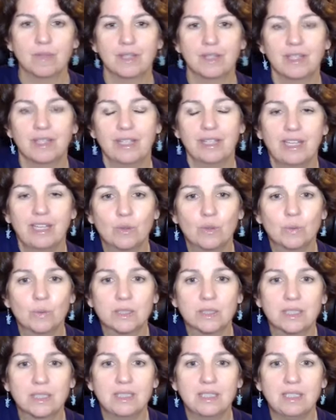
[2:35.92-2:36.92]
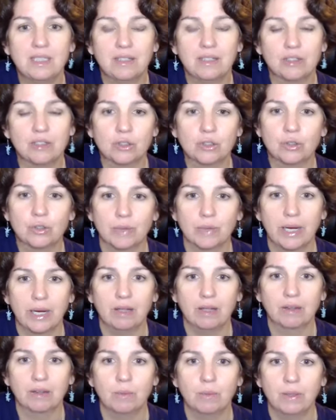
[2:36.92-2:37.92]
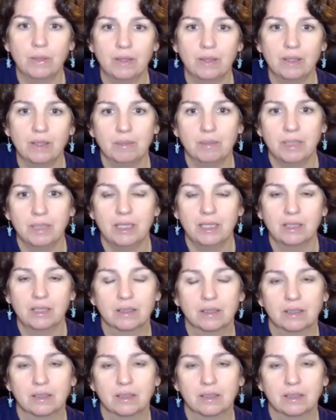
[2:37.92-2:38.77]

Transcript: They don't see the strength within me.